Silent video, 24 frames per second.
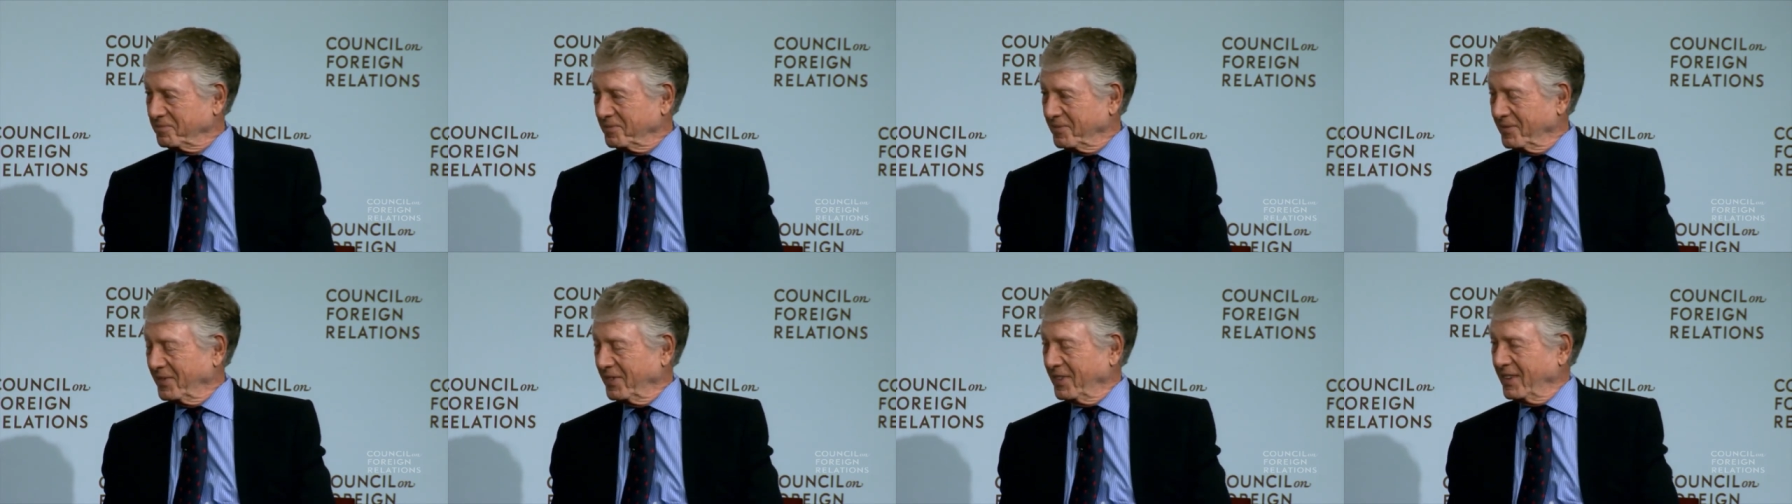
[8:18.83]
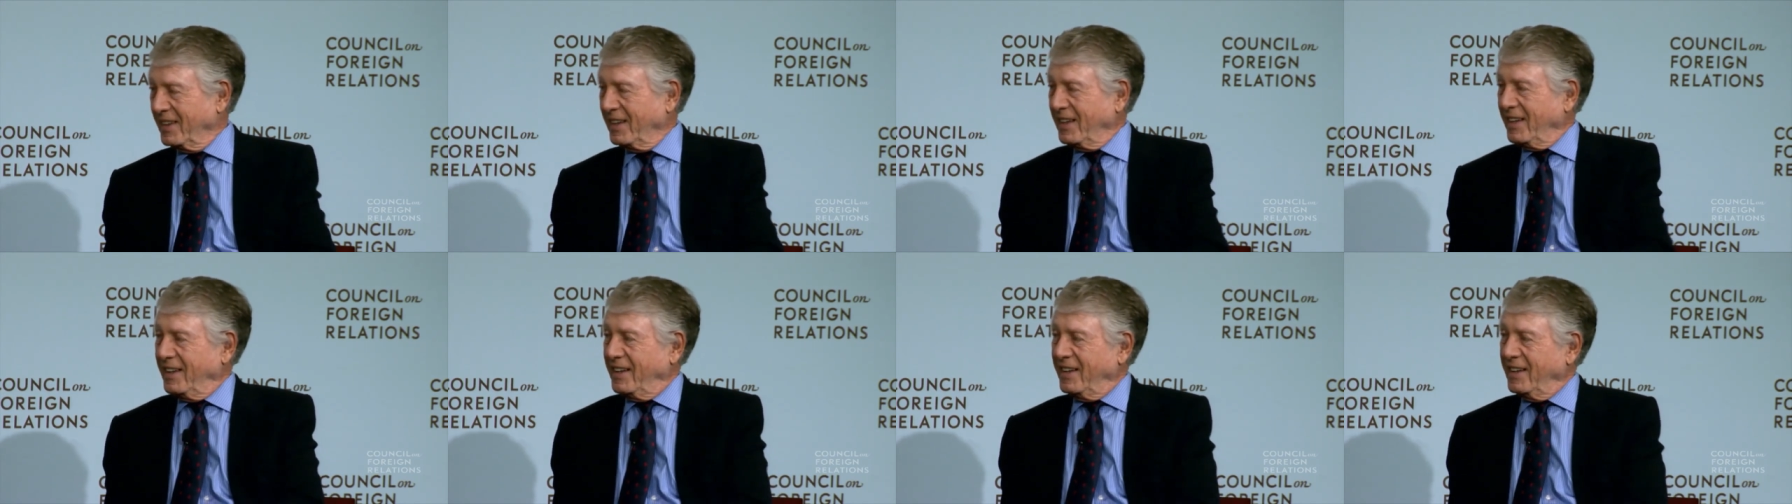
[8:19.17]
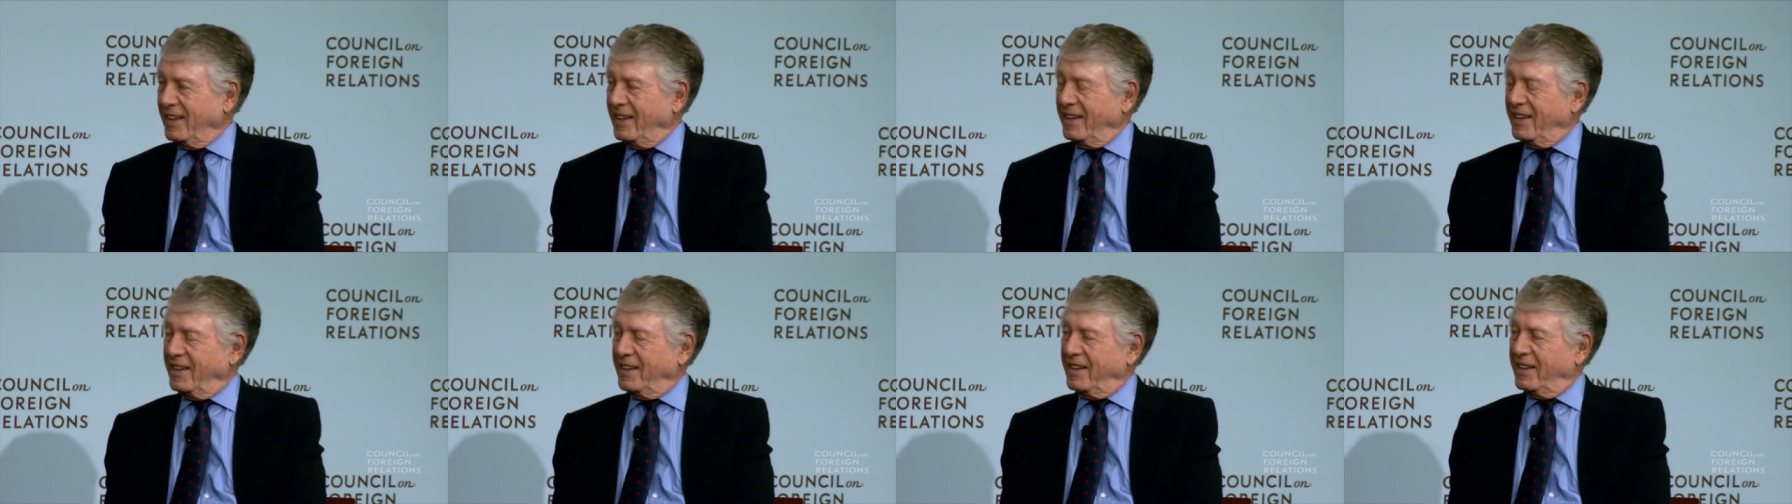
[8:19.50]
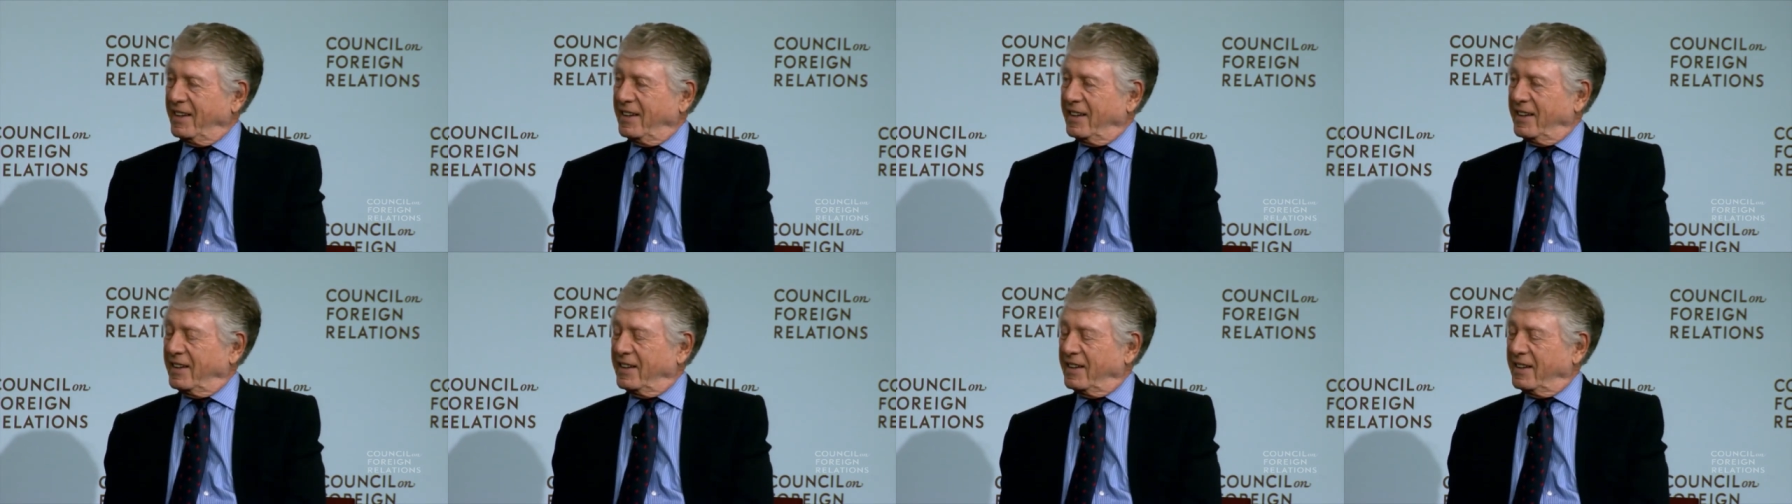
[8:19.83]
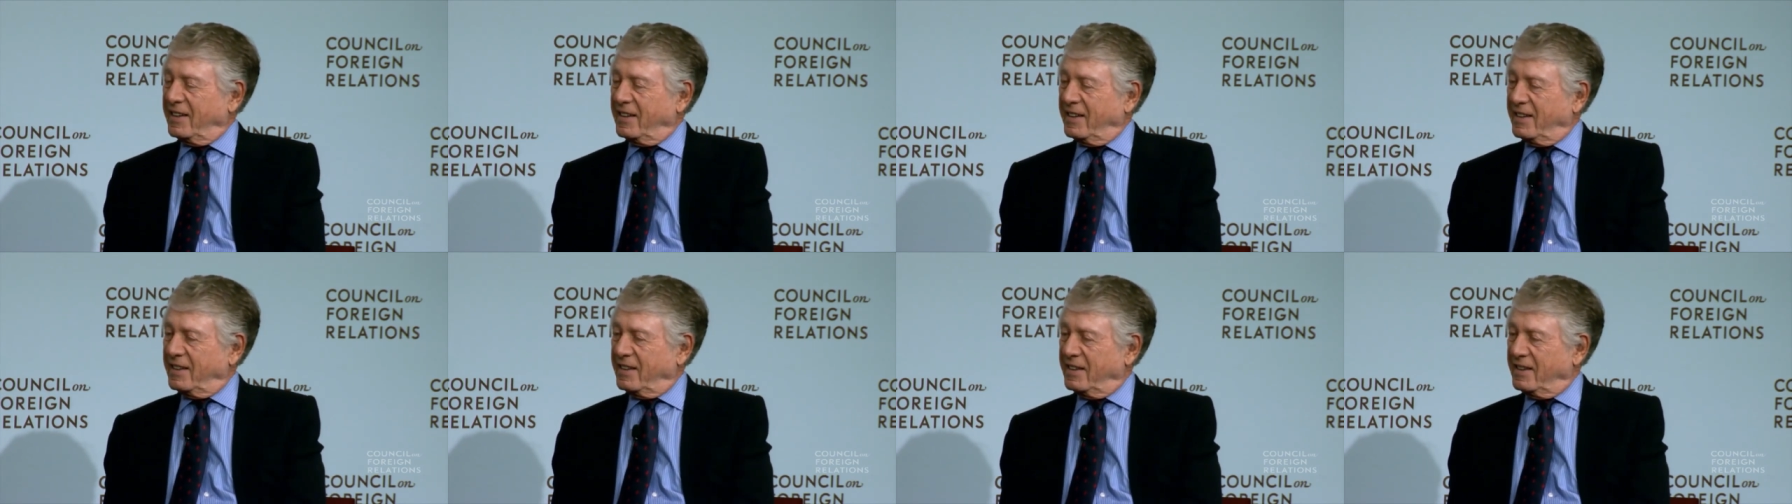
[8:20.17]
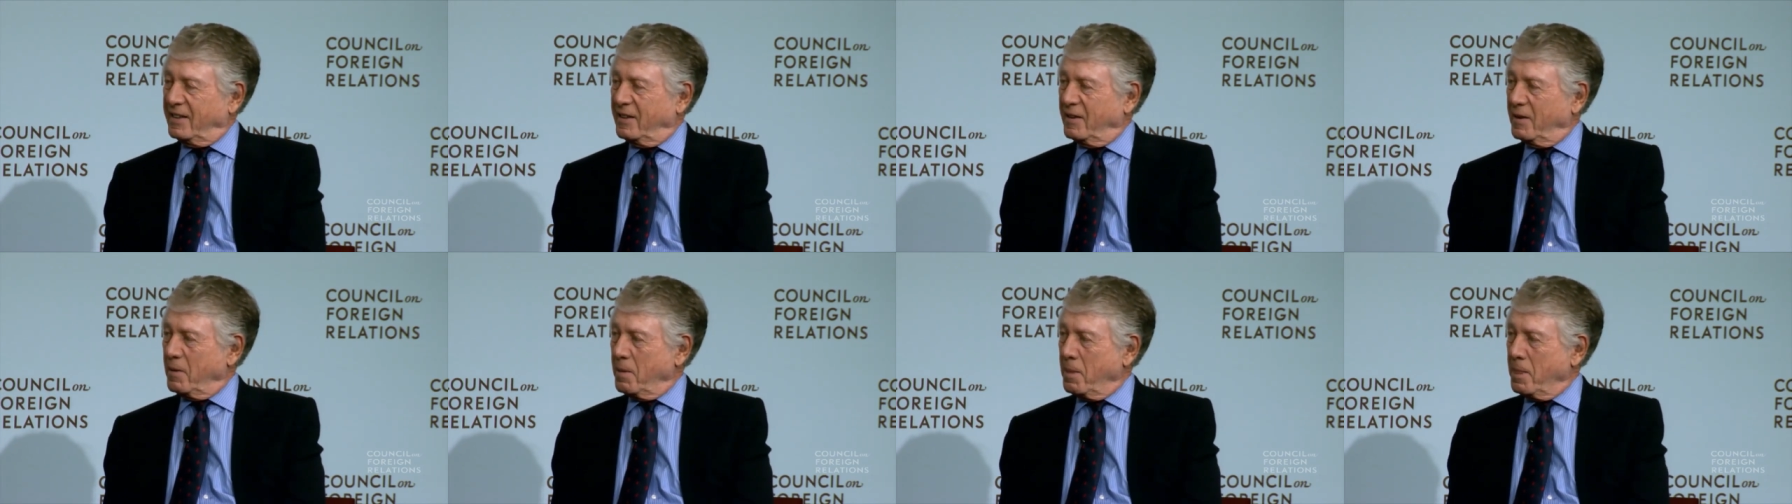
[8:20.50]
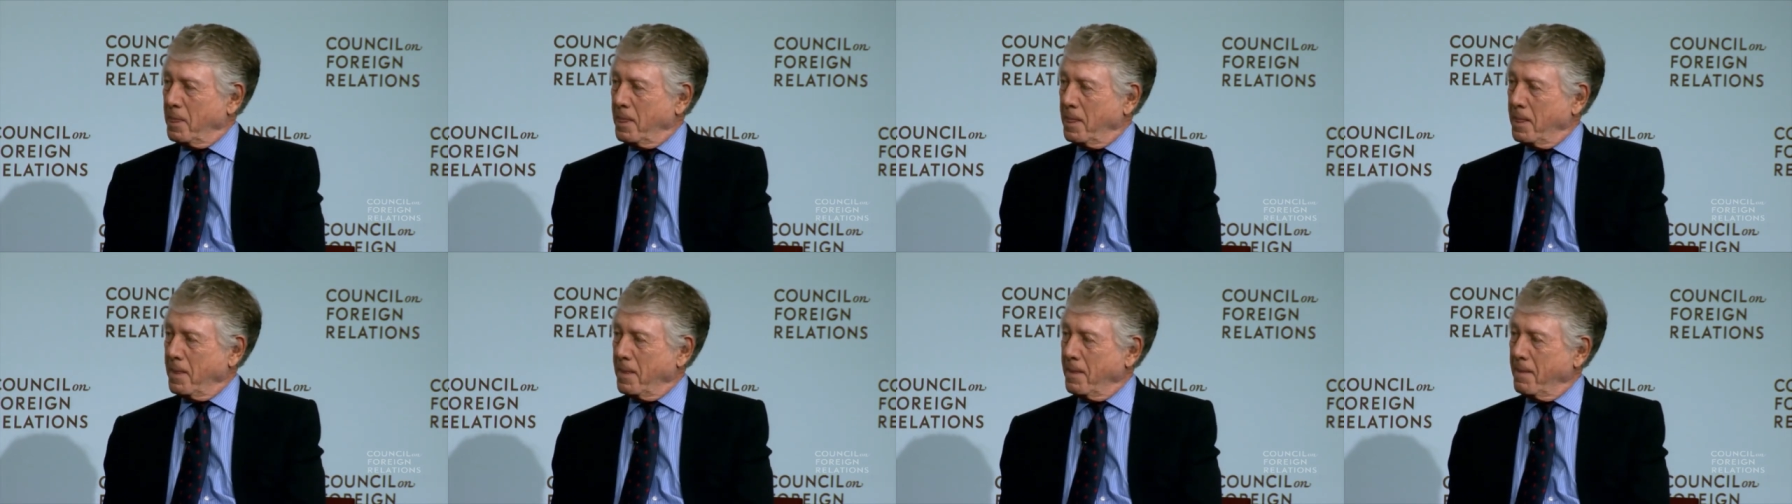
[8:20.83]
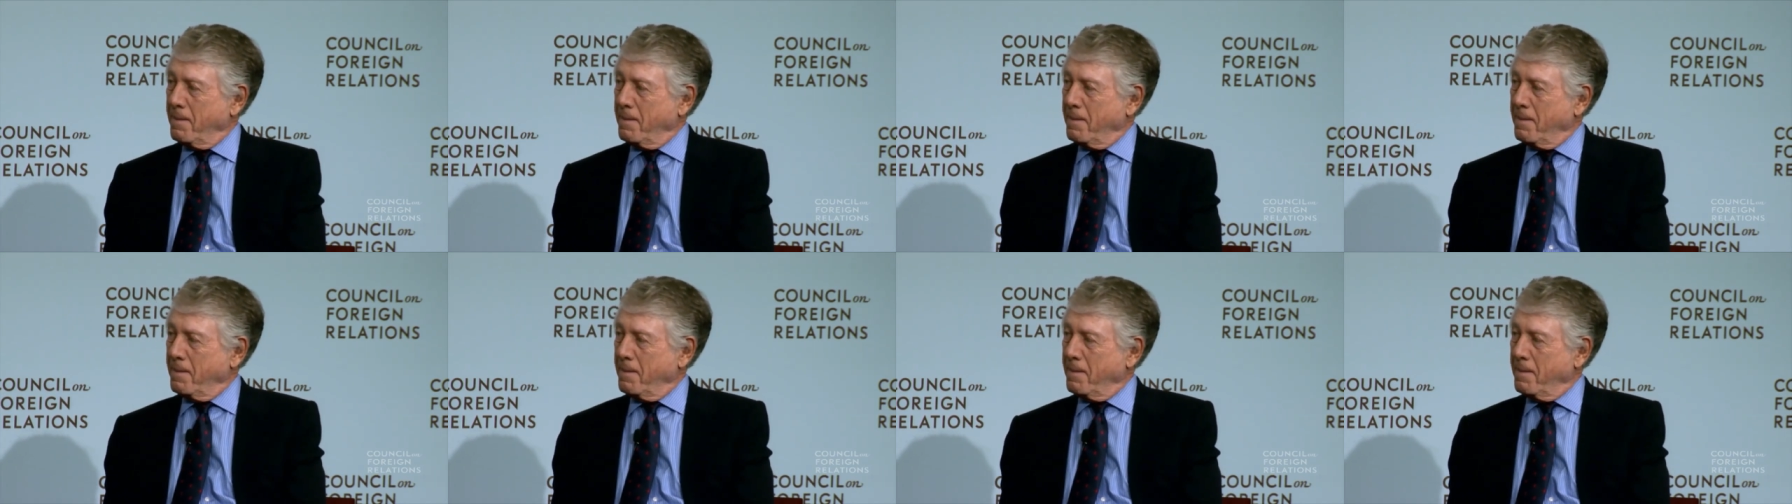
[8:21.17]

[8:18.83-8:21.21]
What, you talk about Roone Arledge.